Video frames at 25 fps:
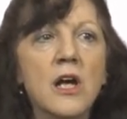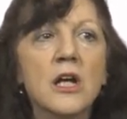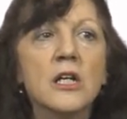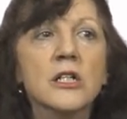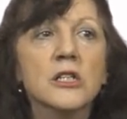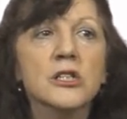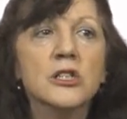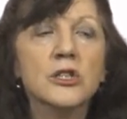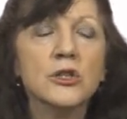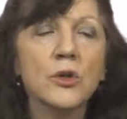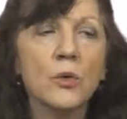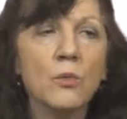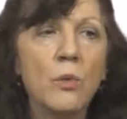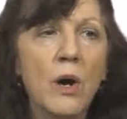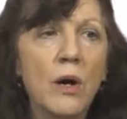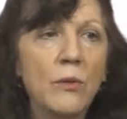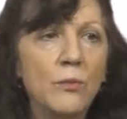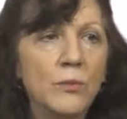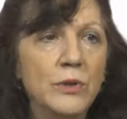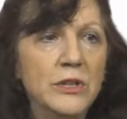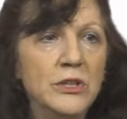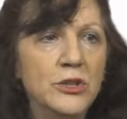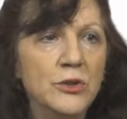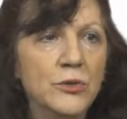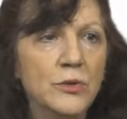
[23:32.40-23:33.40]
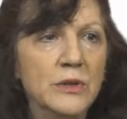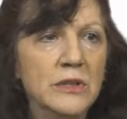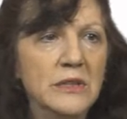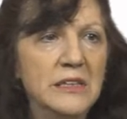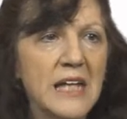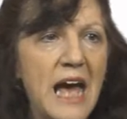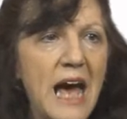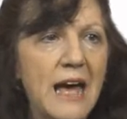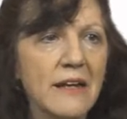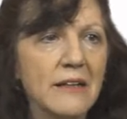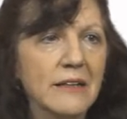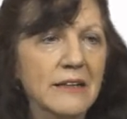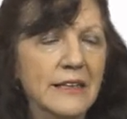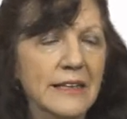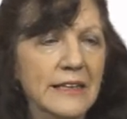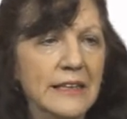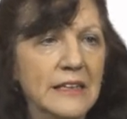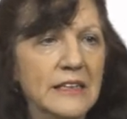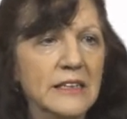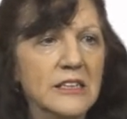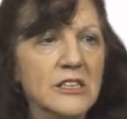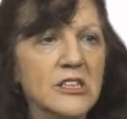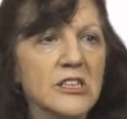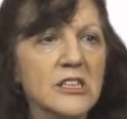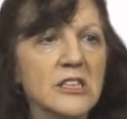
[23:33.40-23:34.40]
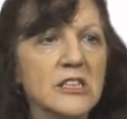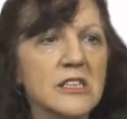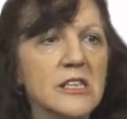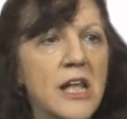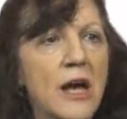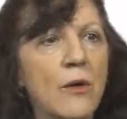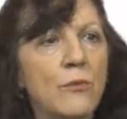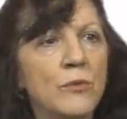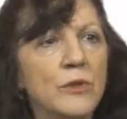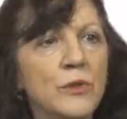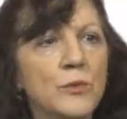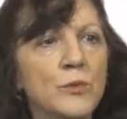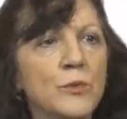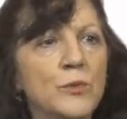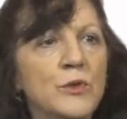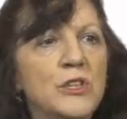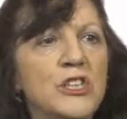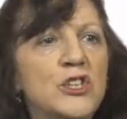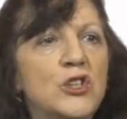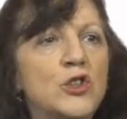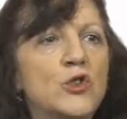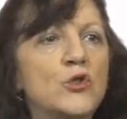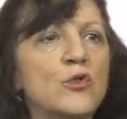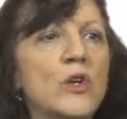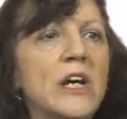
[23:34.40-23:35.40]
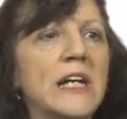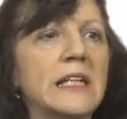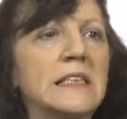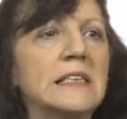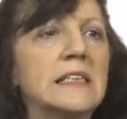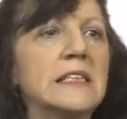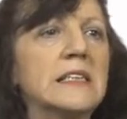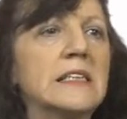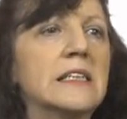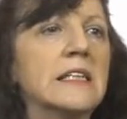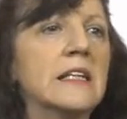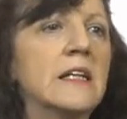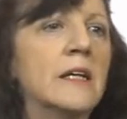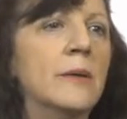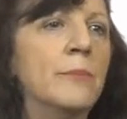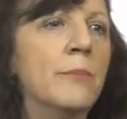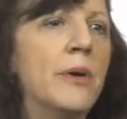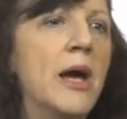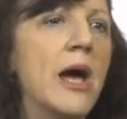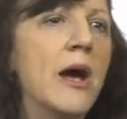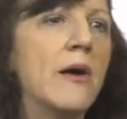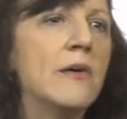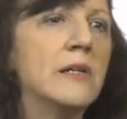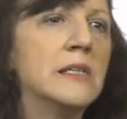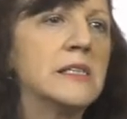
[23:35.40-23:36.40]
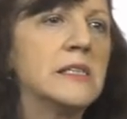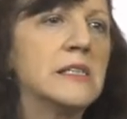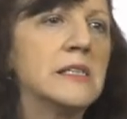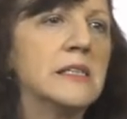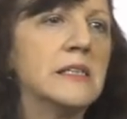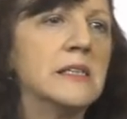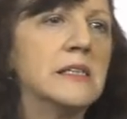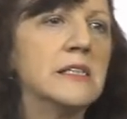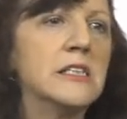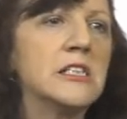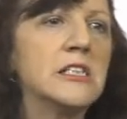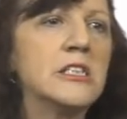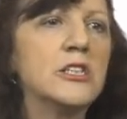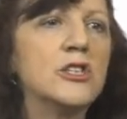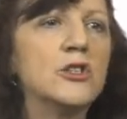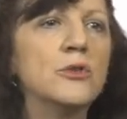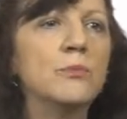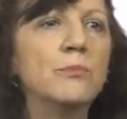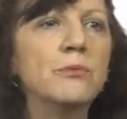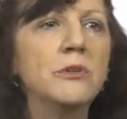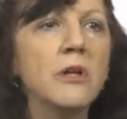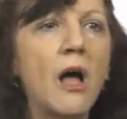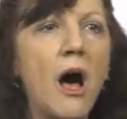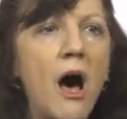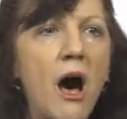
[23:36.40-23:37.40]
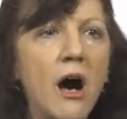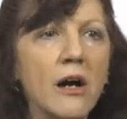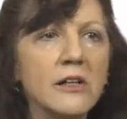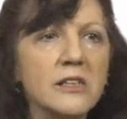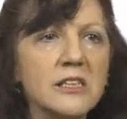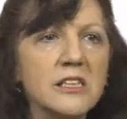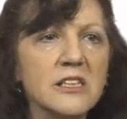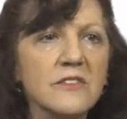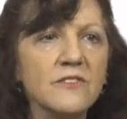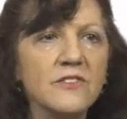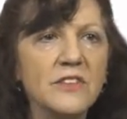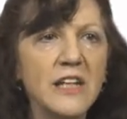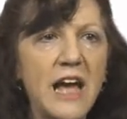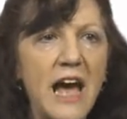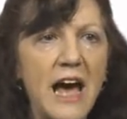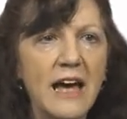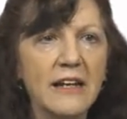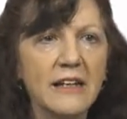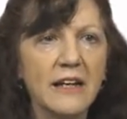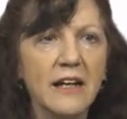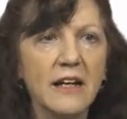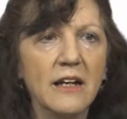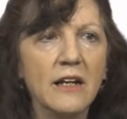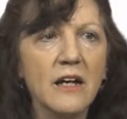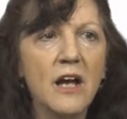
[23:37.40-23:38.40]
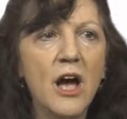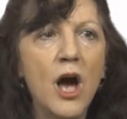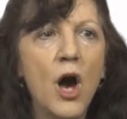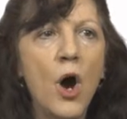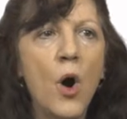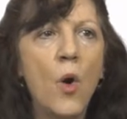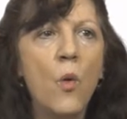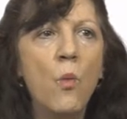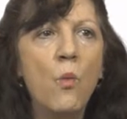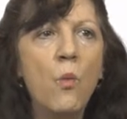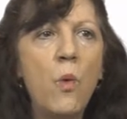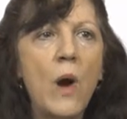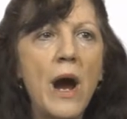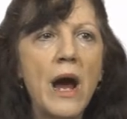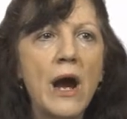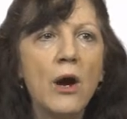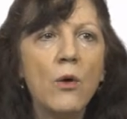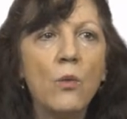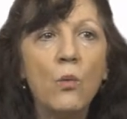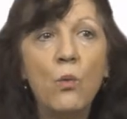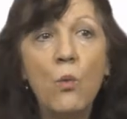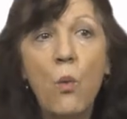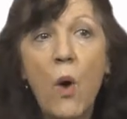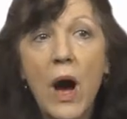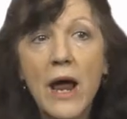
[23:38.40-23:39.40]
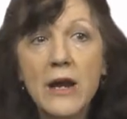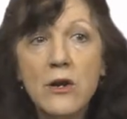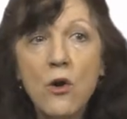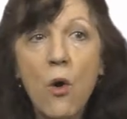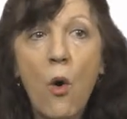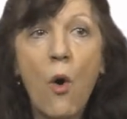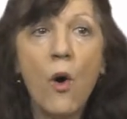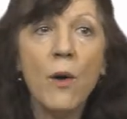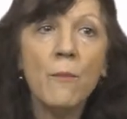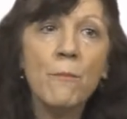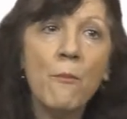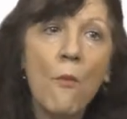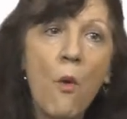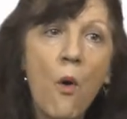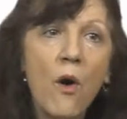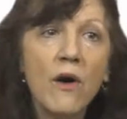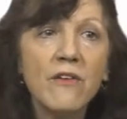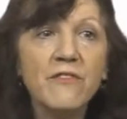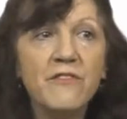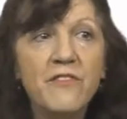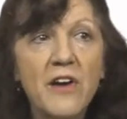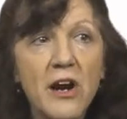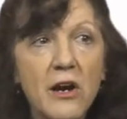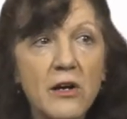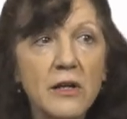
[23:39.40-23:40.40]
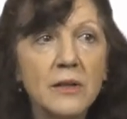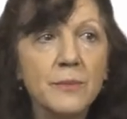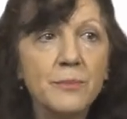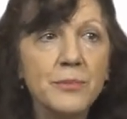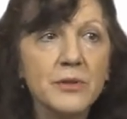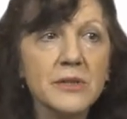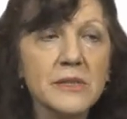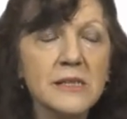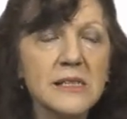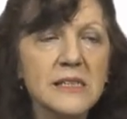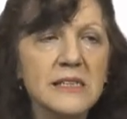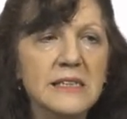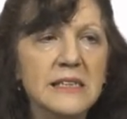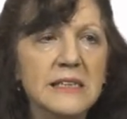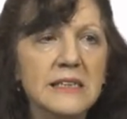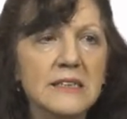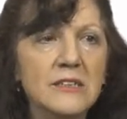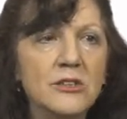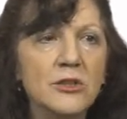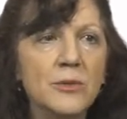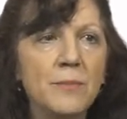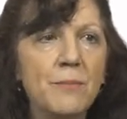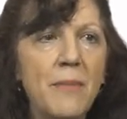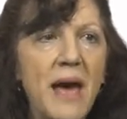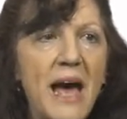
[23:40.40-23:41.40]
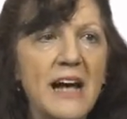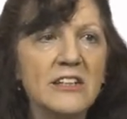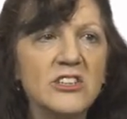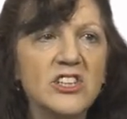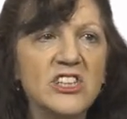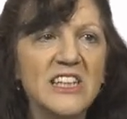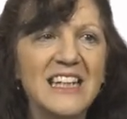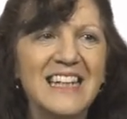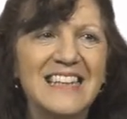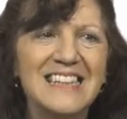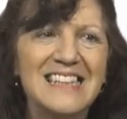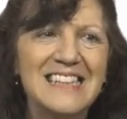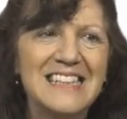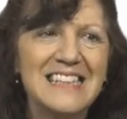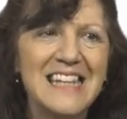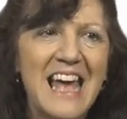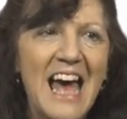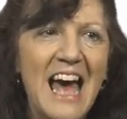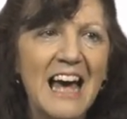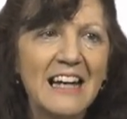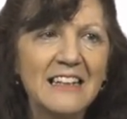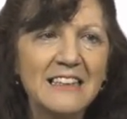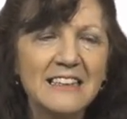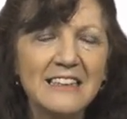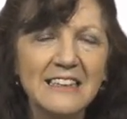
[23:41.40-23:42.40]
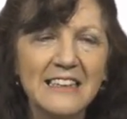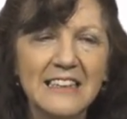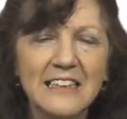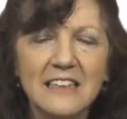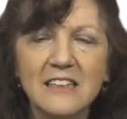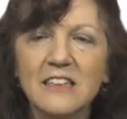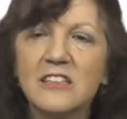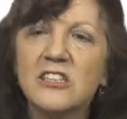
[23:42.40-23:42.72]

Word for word: So what we do in data linkage is that we restrict the comparisons to blocks of data where one or more variables need to match exactly.